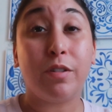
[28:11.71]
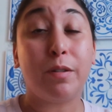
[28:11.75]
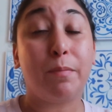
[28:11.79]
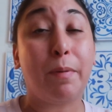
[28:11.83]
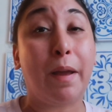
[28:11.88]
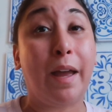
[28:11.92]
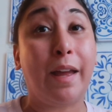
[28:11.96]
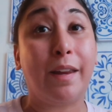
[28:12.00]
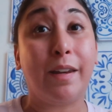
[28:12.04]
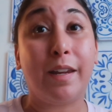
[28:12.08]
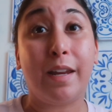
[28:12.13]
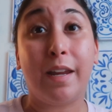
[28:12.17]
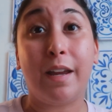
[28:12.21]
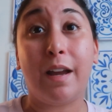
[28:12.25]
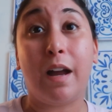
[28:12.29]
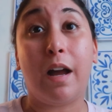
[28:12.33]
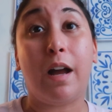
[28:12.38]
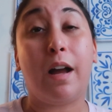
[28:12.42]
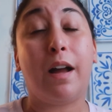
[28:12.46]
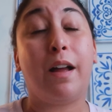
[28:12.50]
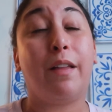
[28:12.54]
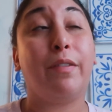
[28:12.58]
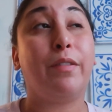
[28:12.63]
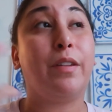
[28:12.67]
depending
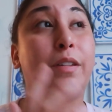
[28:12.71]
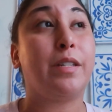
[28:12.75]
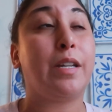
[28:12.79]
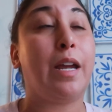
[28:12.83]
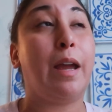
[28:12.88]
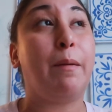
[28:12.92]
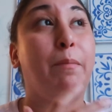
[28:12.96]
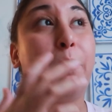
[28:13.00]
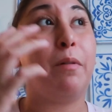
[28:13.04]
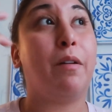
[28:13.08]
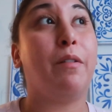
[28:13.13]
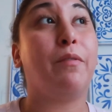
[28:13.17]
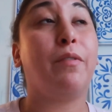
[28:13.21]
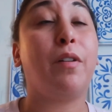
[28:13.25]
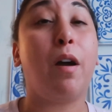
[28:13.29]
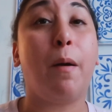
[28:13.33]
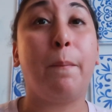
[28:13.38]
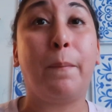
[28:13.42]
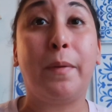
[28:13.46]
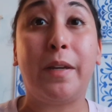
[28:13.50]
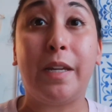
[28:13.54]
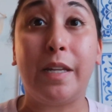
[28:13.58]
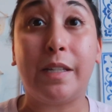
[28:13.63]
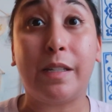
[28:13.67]
on the type of
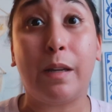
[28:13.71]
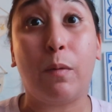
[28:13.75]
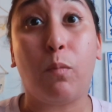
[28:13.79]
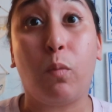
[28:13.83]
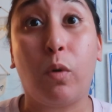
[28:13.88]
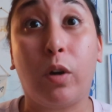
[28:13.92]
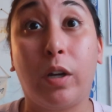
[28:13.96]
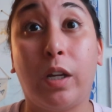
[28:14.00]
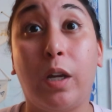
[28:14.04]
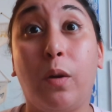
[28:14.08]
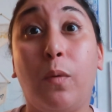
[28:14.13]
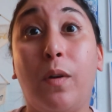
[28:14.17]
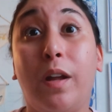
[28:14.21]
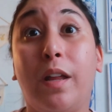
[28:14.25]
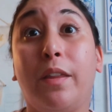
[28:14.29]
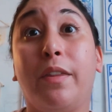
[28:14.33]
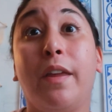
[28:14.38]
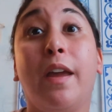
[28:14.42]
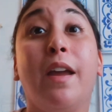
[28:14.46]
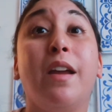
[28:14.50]
companies I'm working with,